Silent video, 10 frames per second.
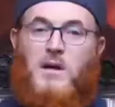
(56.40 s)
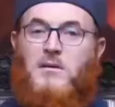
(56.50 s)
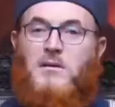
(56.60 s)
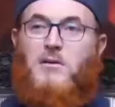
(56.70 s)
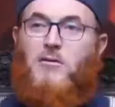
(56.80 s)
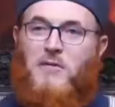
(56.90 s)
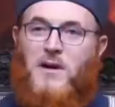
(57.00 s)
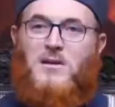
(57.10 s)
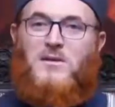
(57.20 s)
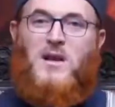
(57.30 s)
but you will
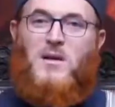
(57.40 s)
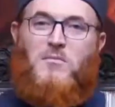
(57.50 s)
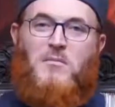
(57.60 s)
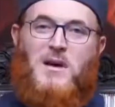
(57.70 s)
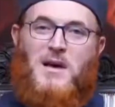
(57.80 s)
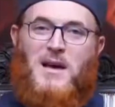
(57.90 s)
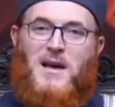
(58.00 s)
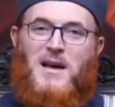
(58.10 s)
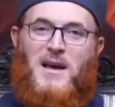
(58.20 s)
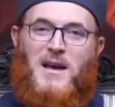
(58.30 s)
find some.
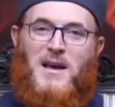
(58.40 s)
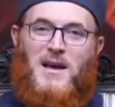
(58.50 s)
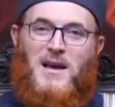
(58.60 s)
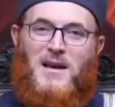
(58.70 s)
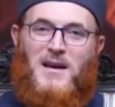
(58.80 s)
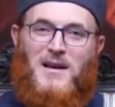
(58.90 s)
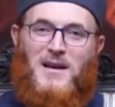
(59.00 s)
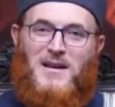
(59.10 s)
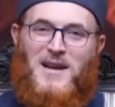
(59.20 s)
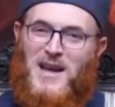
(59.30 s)
Uh,
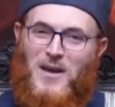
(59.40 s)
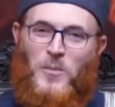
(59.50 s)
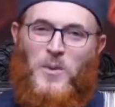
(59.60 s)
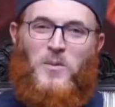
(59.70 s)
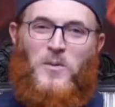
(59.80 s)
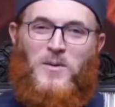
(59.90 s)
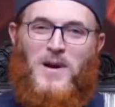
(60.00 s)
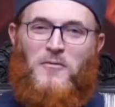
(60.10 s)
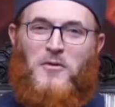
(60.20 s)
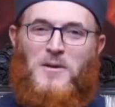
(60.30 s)
naive people
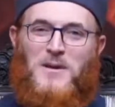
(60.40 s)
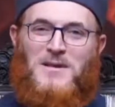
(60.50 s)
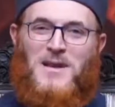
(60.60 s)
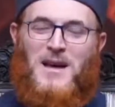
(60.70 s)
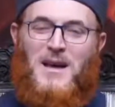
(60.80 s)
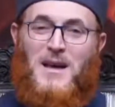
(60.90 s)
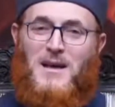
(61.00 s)
come forward and say,